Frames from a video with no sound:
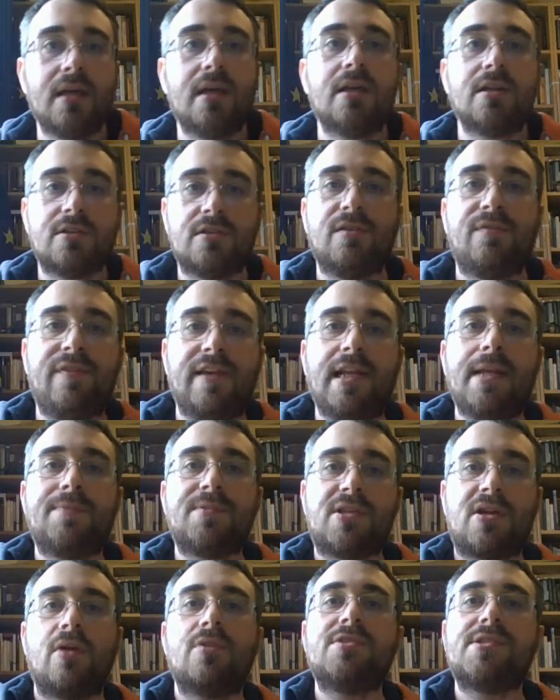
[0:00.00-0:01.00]
So
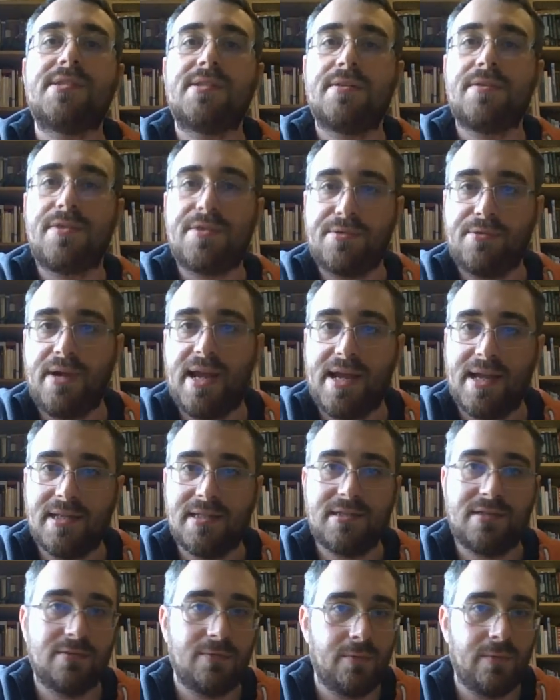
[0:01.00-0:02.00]
Philip's constant
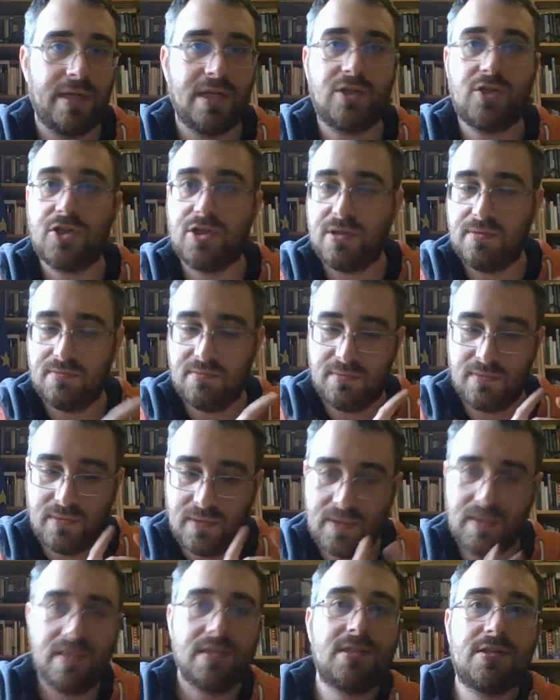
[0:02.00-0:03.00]
threats, which
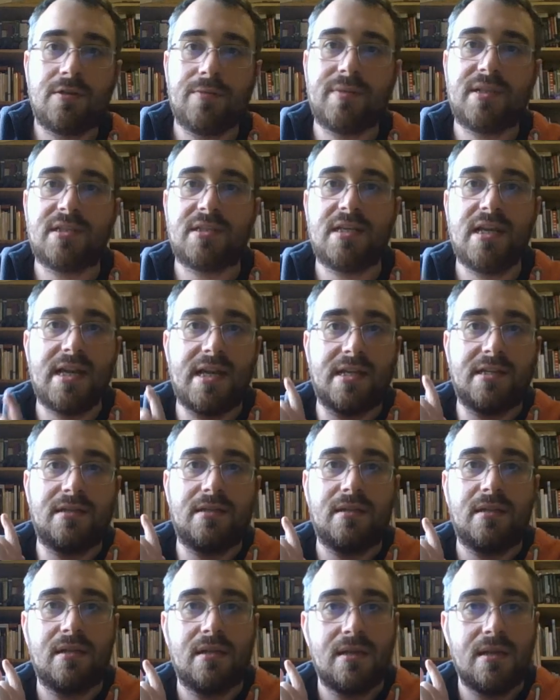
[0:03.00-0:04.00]
needs to be said,
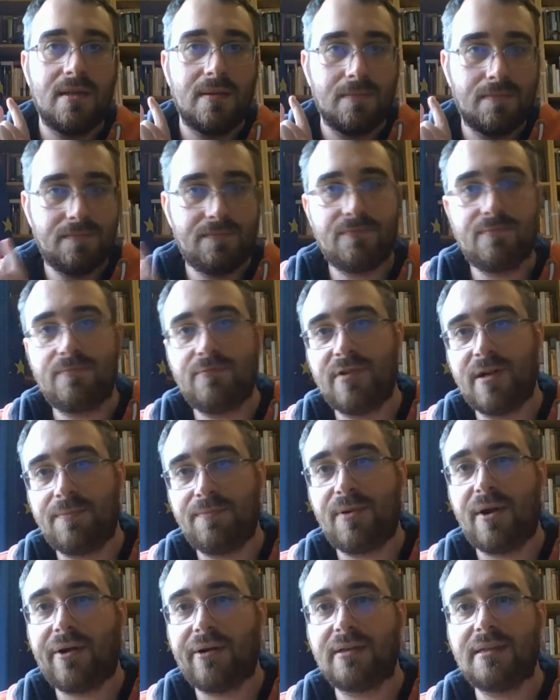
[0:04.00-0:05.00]
were
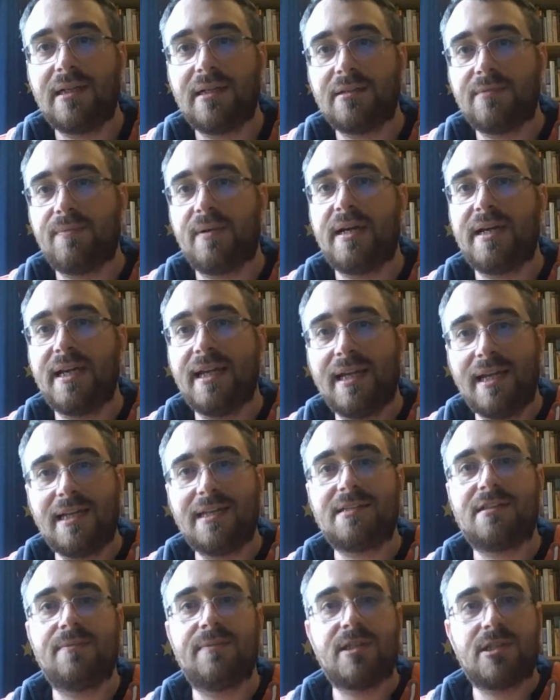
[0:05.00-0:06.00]
paralleled by
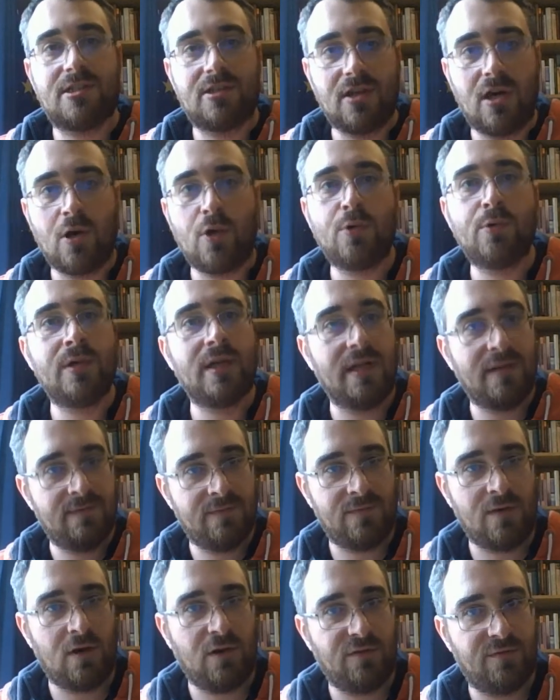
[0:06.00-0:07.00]
Elizabeth's own
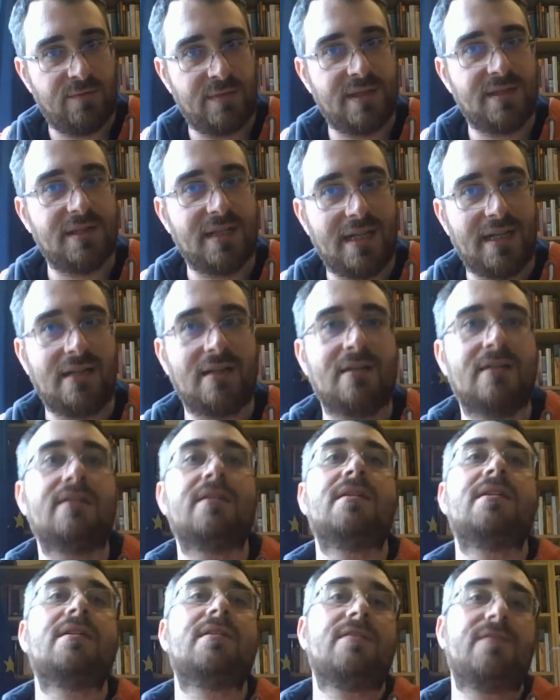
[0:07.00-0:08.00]
involvement in
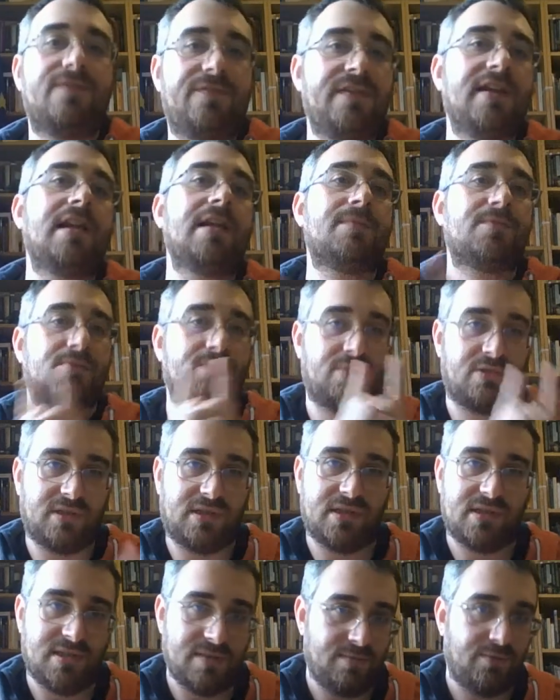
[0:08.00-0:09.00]
Philip's
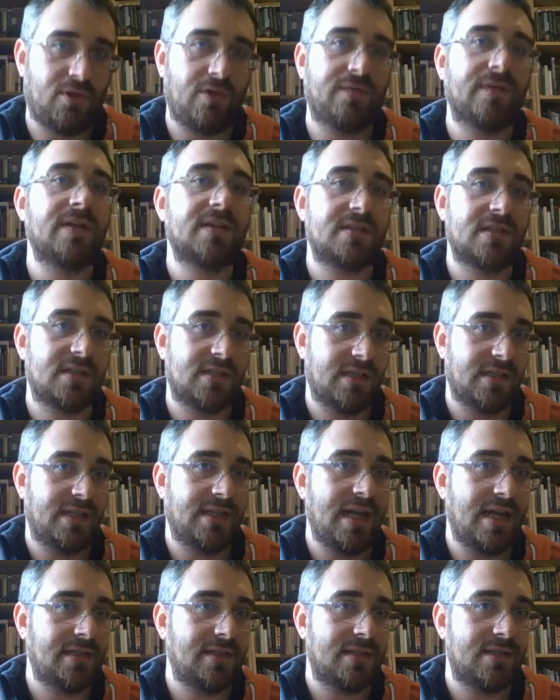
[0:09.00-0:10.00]
Protestant provinces in the
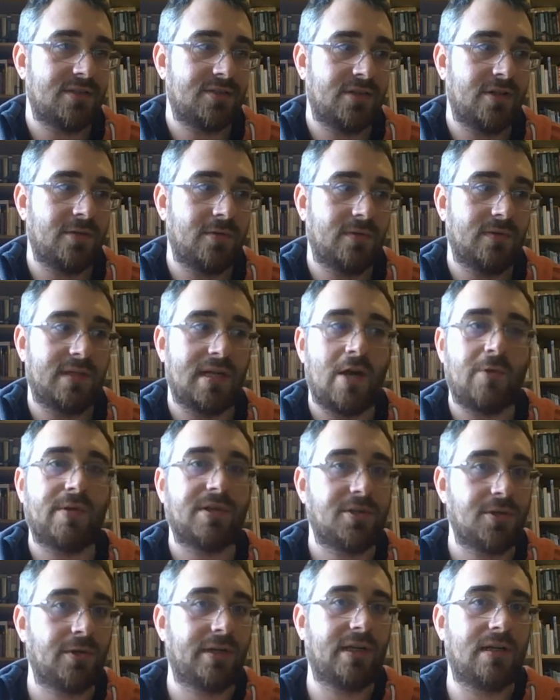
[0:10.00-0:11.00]
Netherlands. So now we're
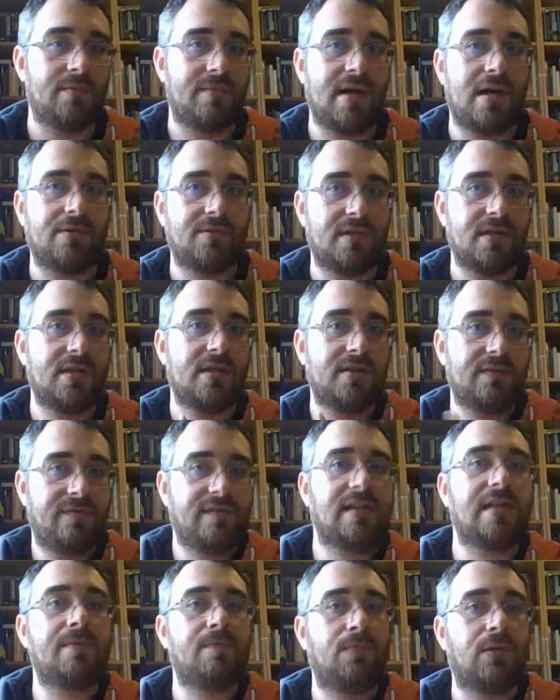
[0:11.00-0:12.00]
talking about
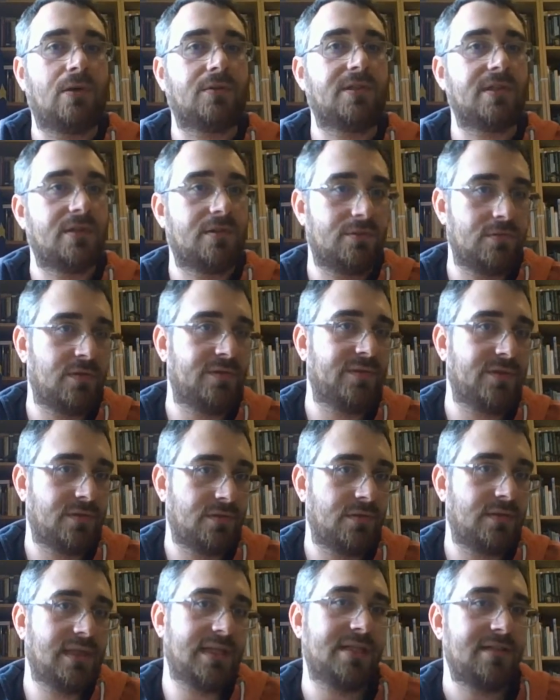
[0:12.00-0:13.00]
Philip plotting to
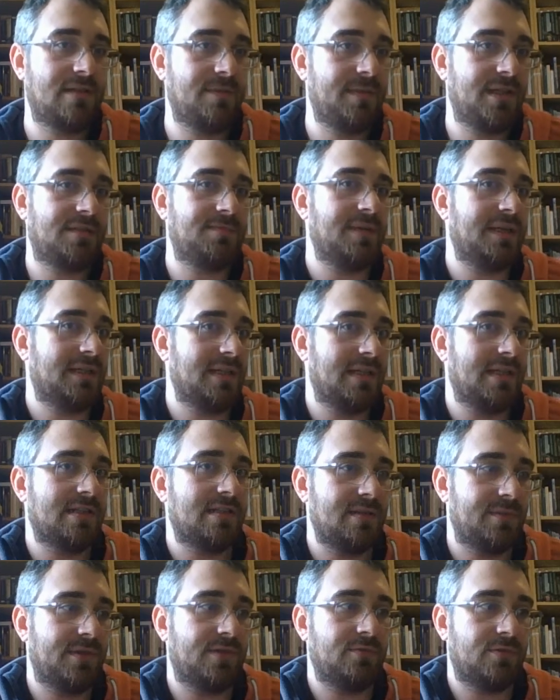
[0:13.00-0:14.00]
overthrow Elizabeth, but
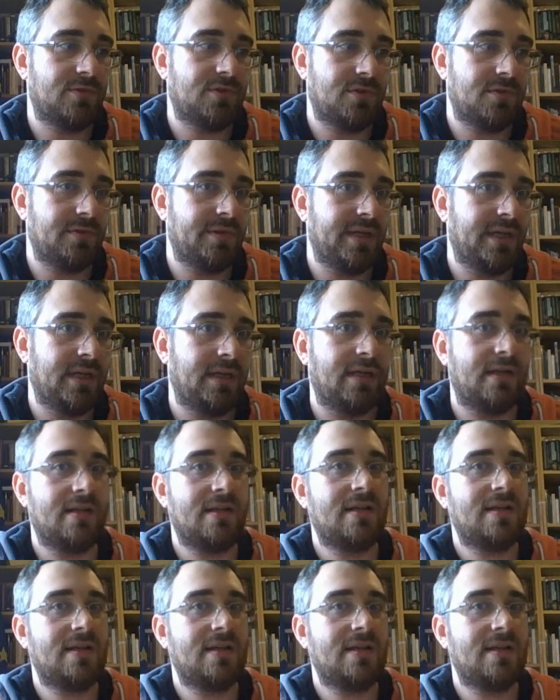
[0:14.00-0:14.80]
Elizabeth was doing